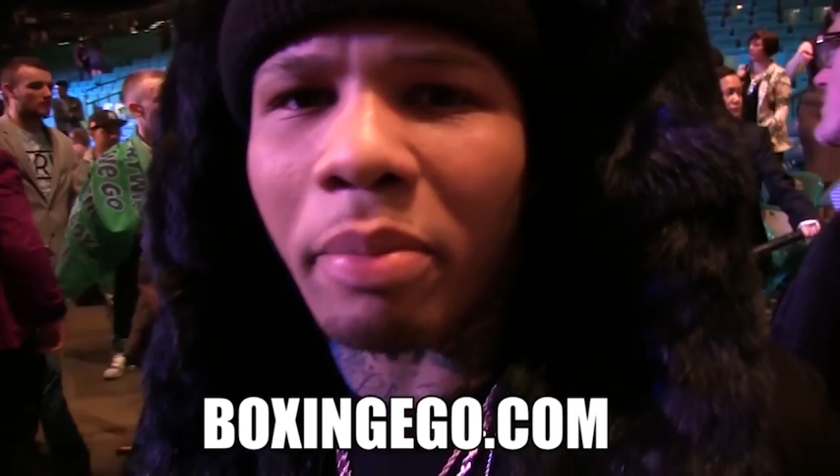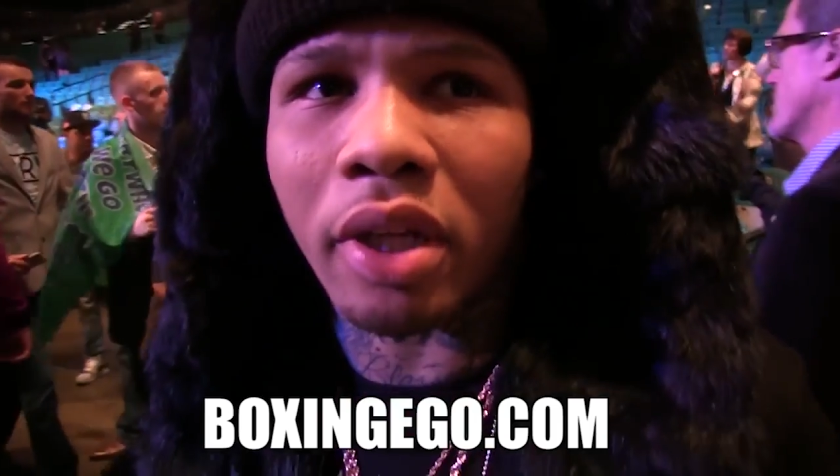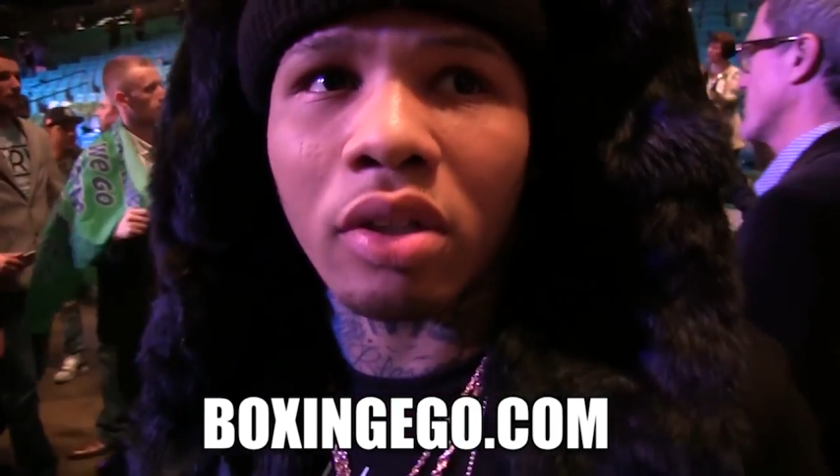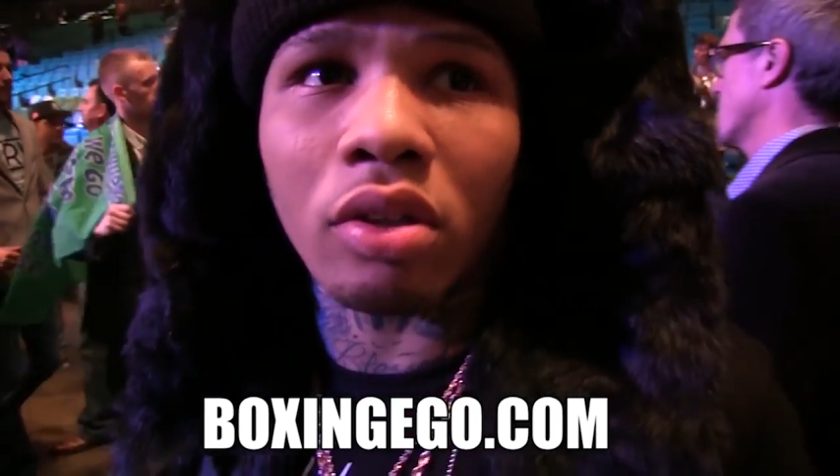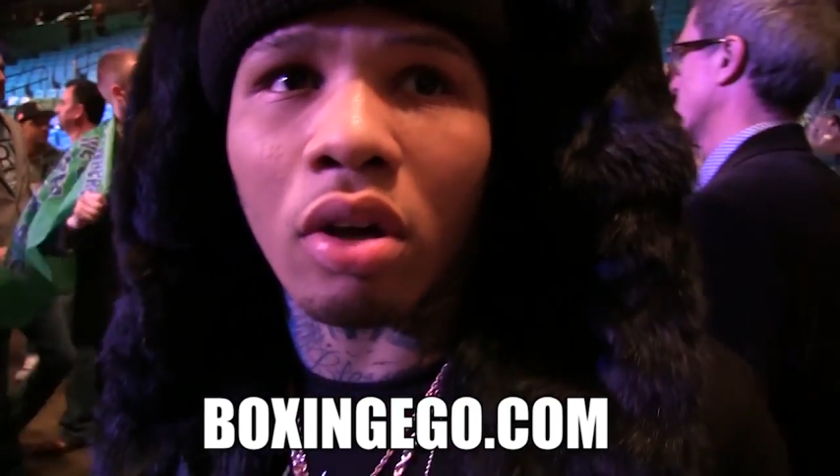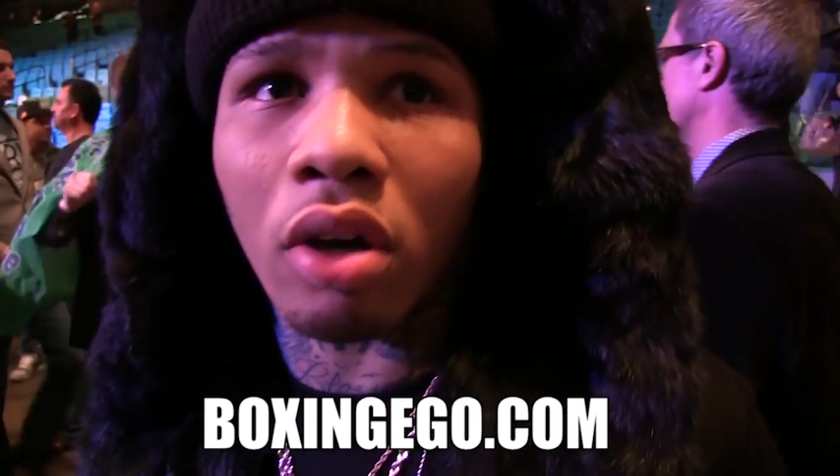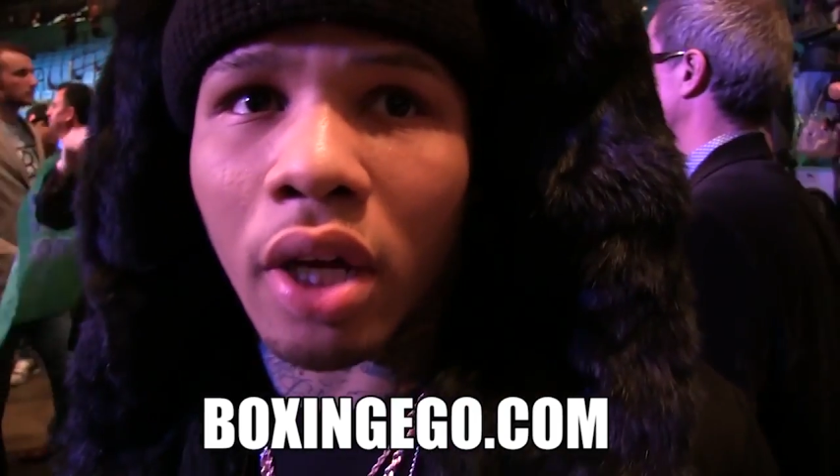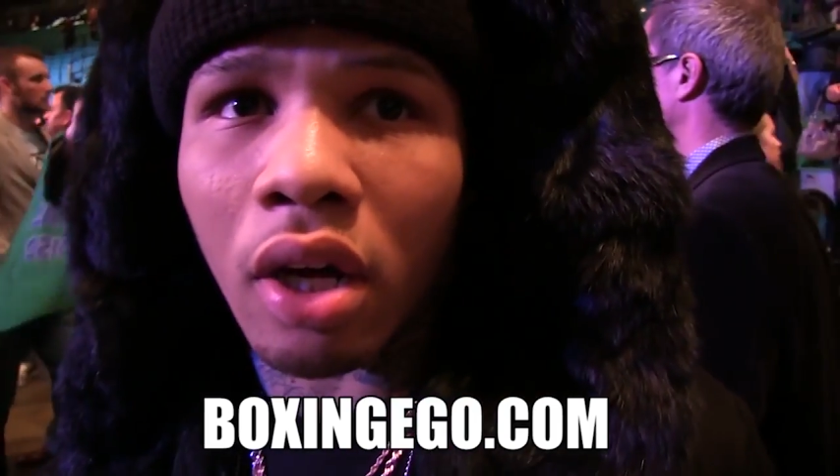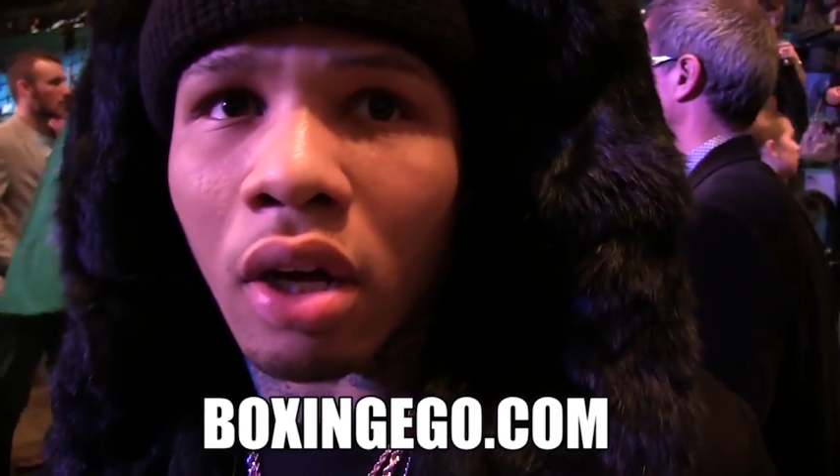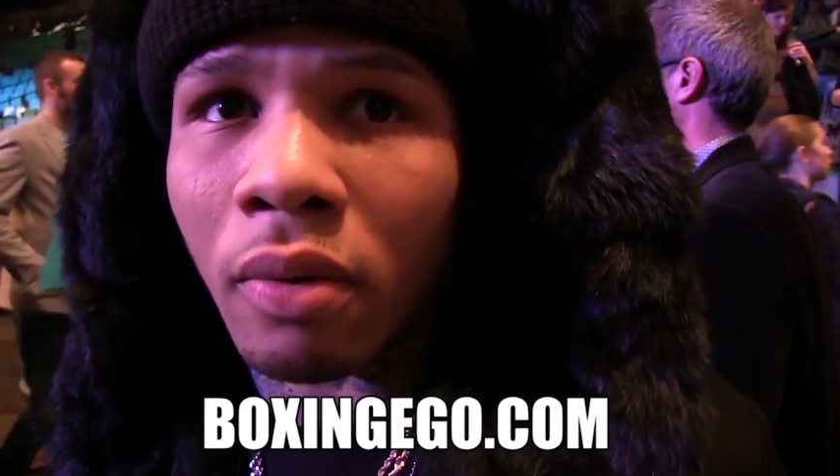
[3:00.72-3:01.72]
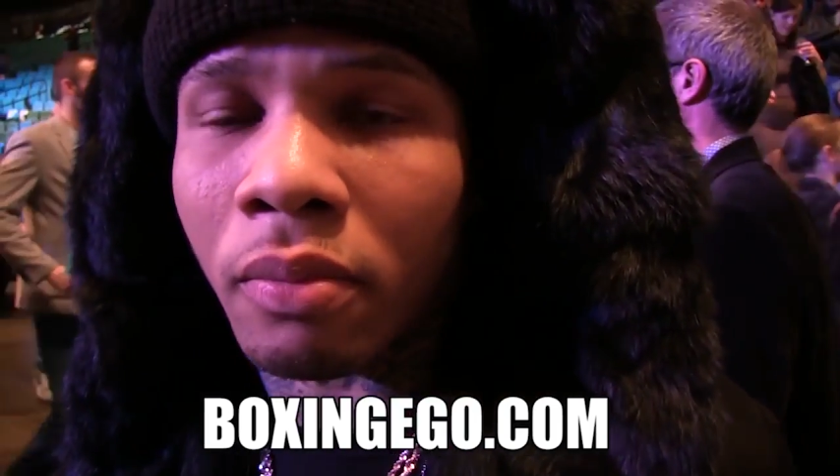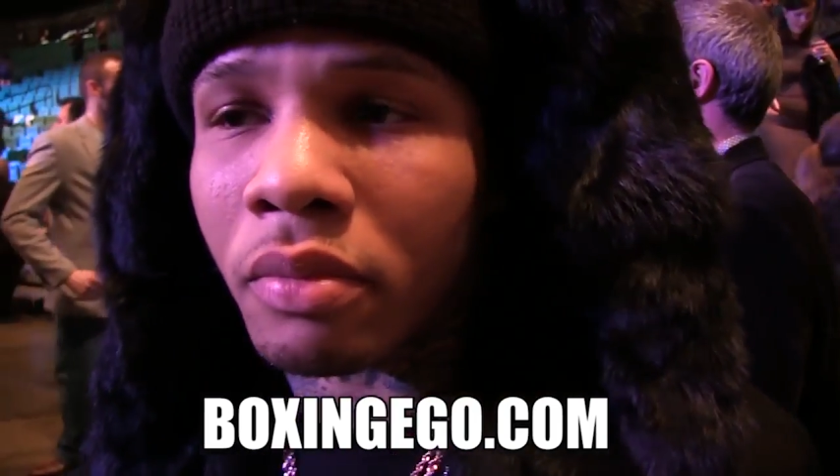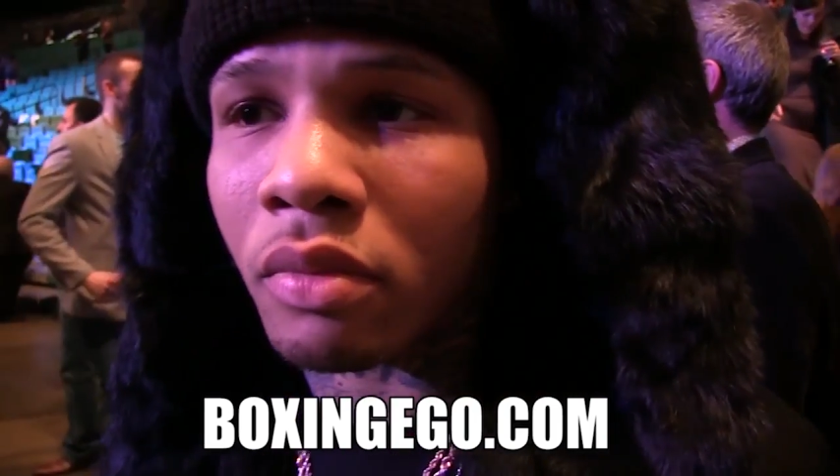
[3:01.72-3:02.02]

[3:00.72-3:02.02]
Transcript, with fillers: in interviews and whatnot.